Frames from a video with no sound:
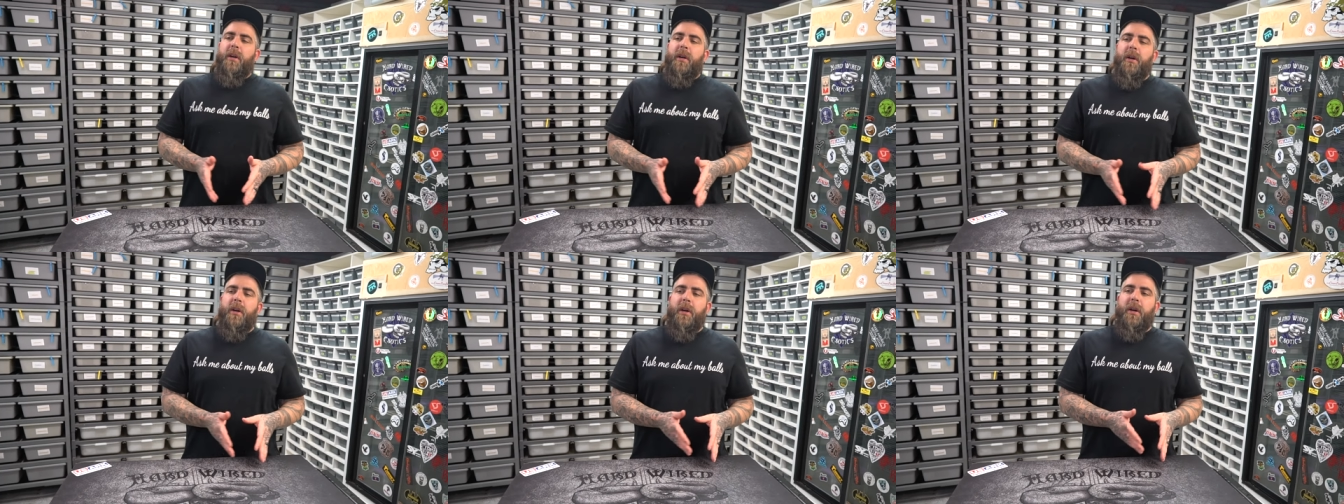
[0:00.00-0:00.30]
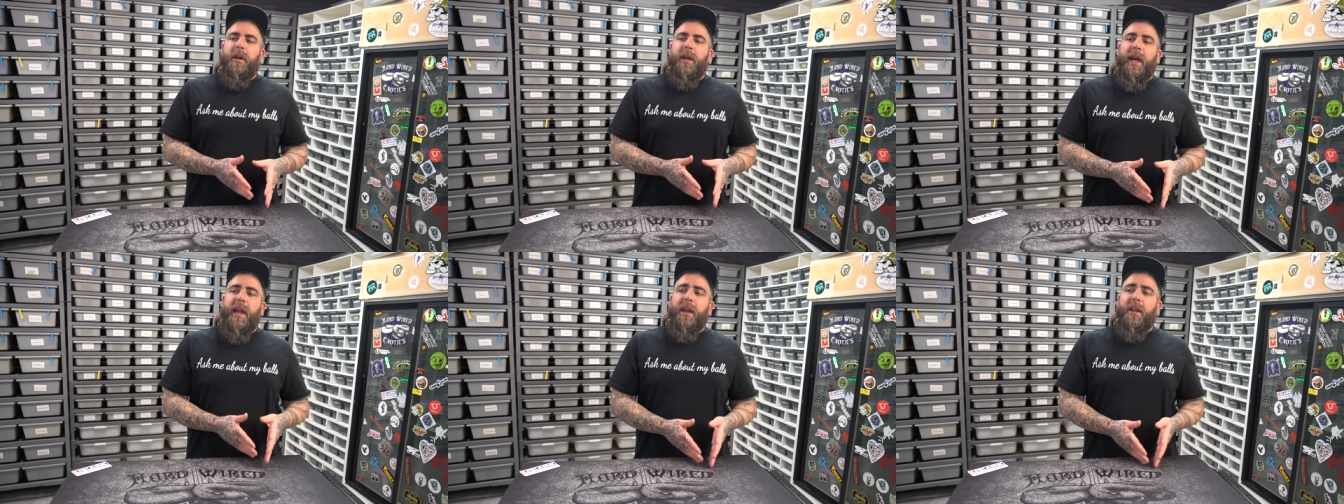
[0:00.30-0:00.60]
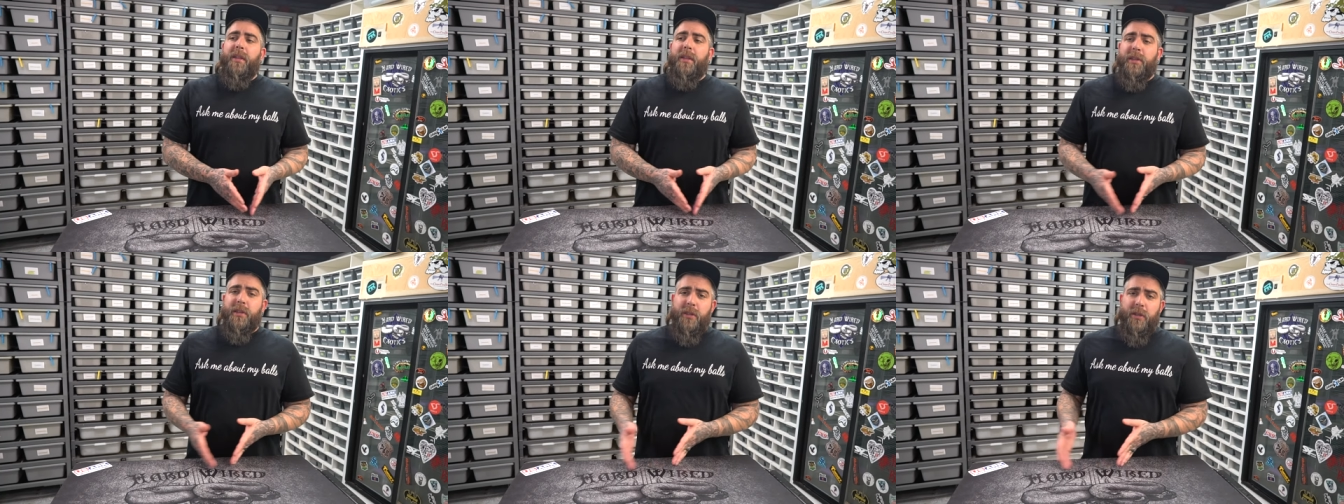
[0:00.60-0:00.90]
out
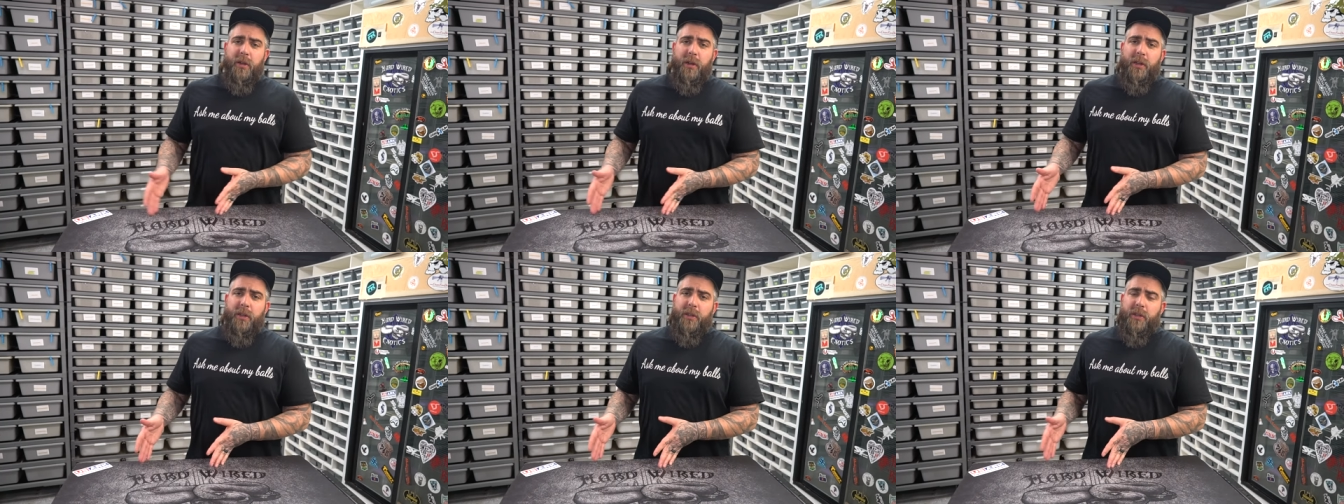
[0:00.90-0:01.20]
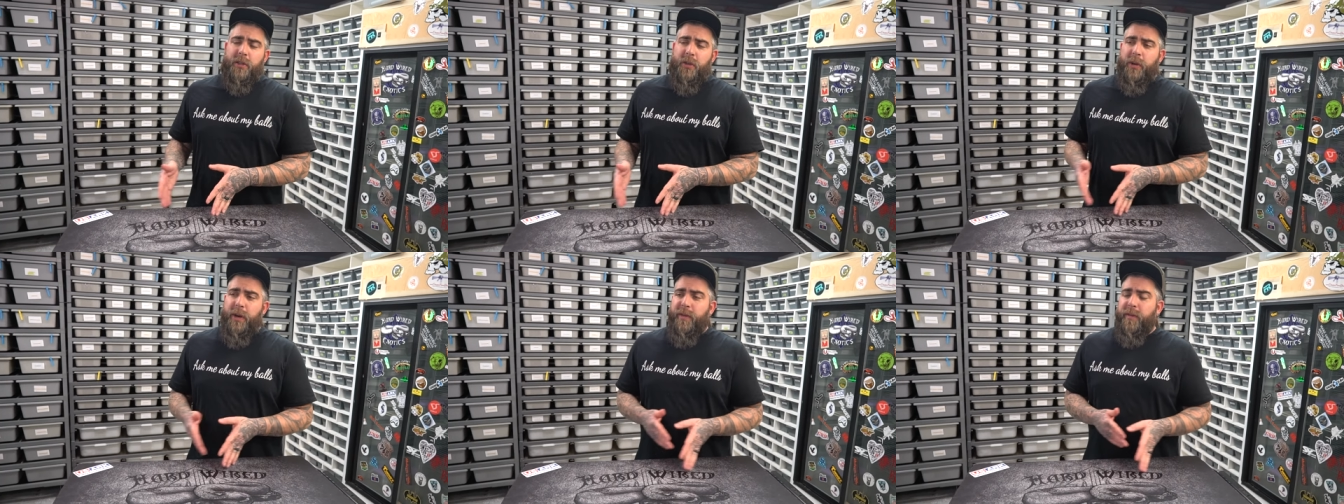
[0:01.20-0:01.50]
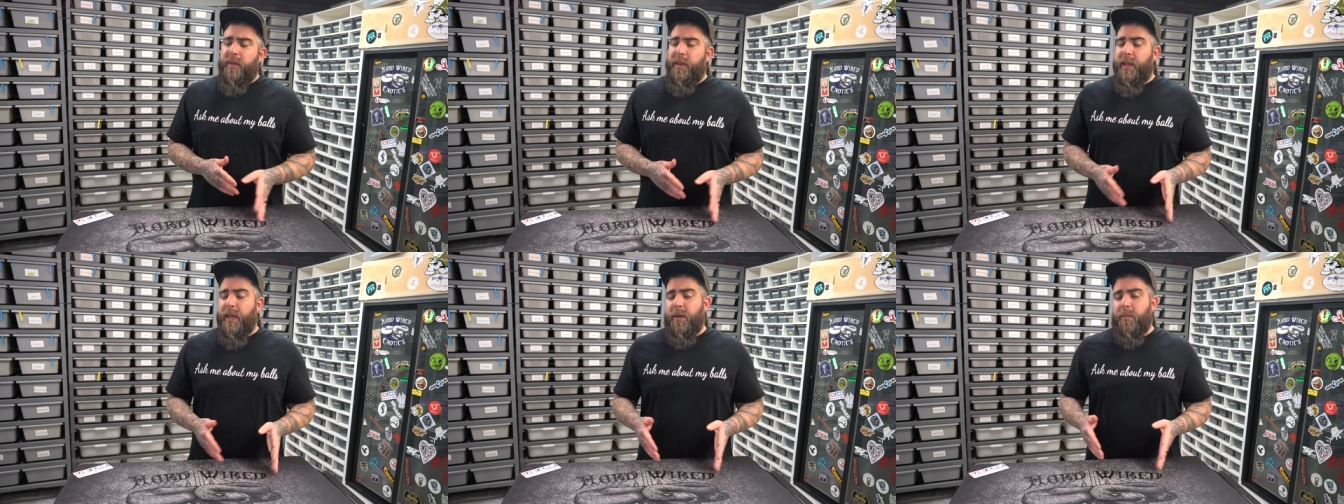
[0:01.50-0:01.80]
of this clutch. So
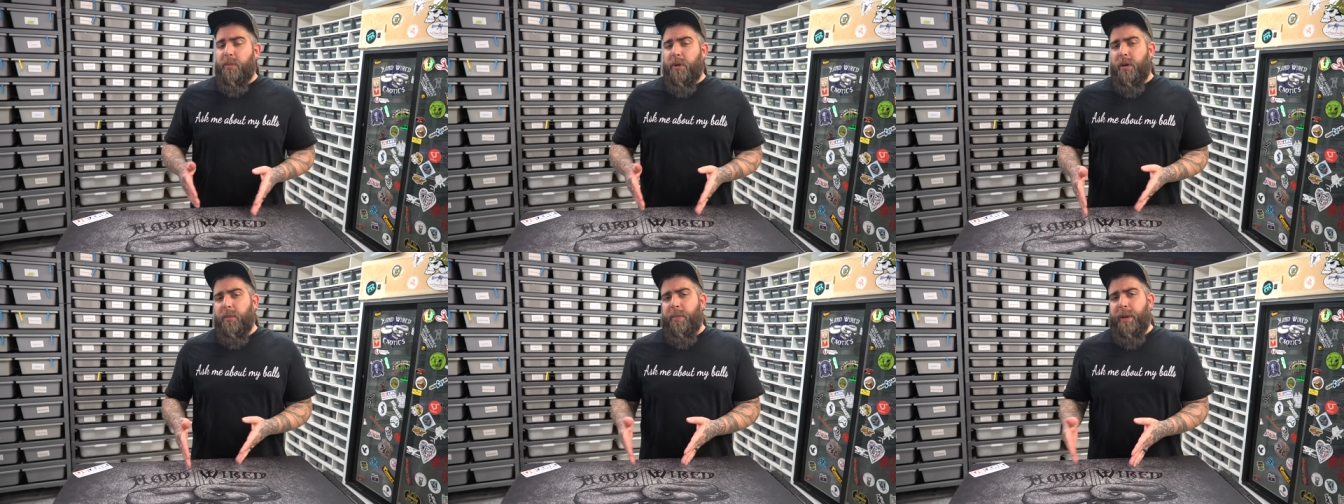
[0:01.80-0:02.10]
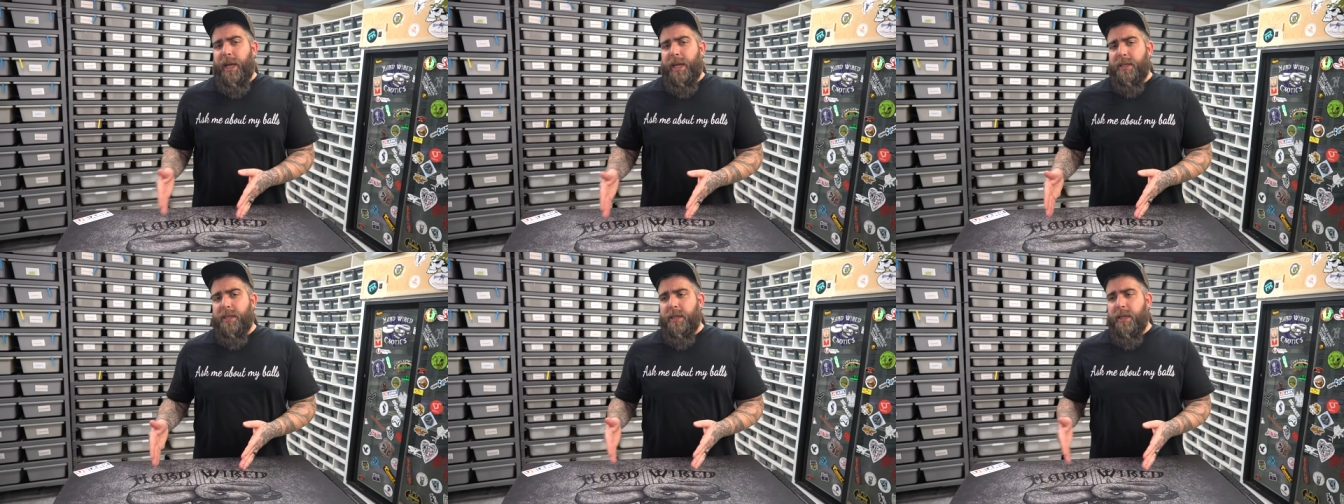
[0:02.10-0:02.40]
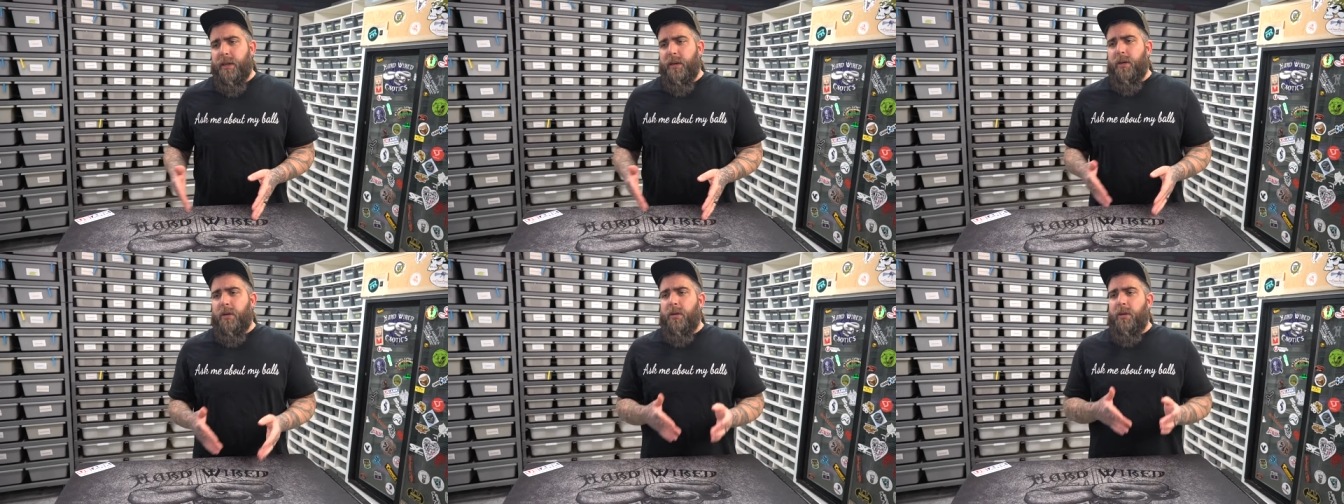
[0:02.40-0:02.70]
everything but
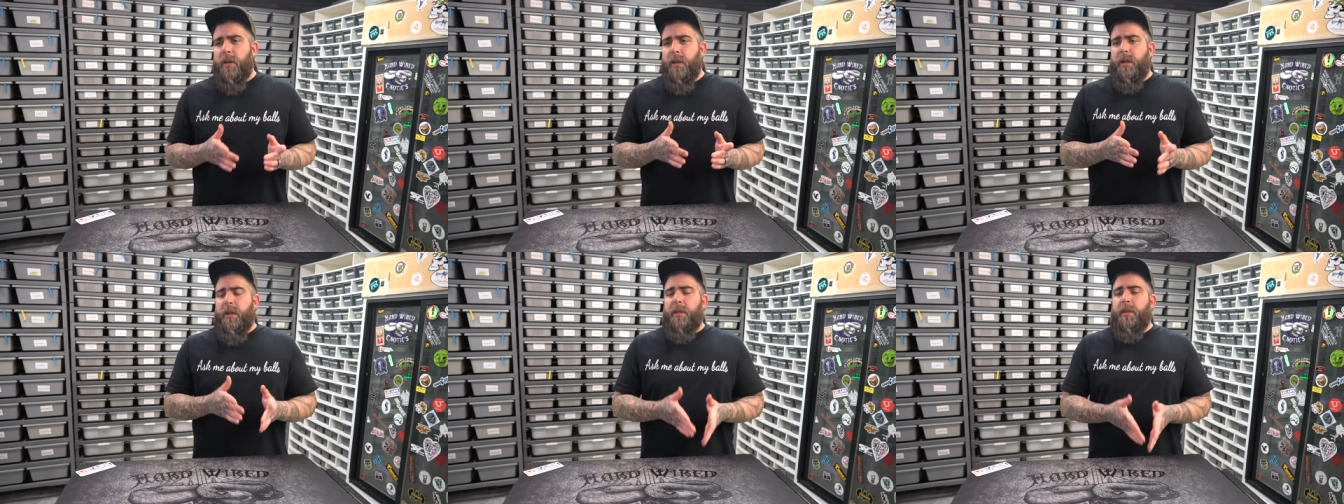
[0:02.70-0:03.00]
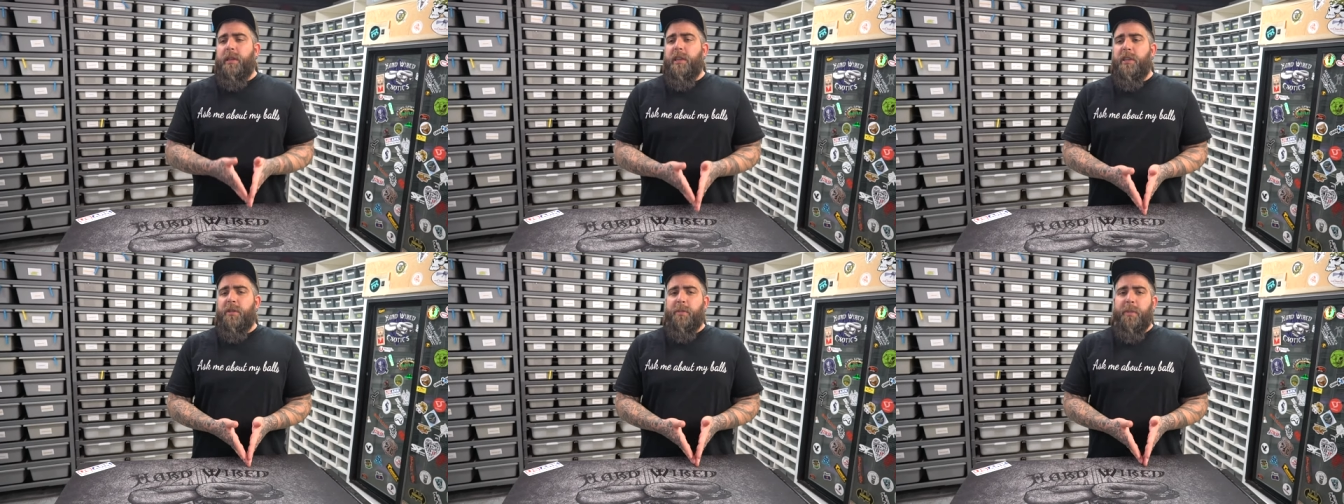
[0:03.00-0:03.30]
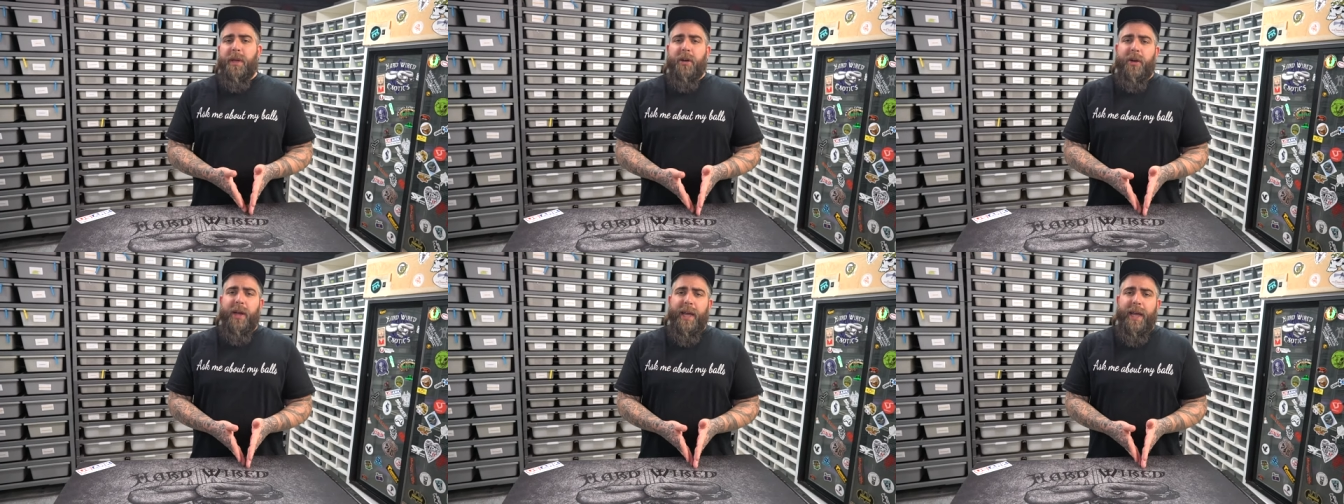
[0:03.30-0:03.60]
pastel, this
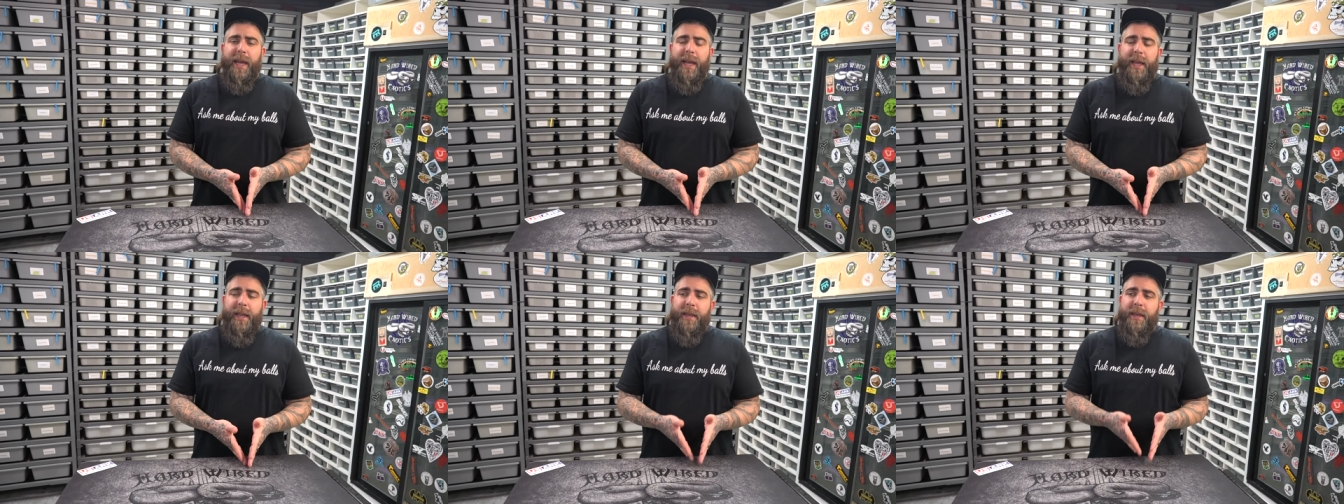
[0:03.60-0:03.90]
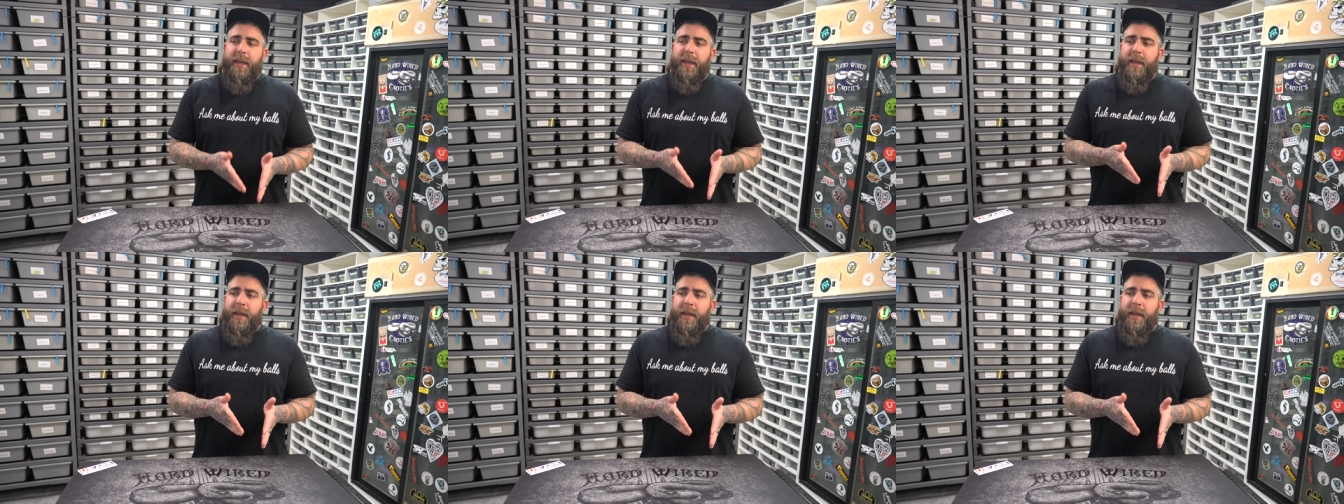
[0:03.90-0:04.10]
male had.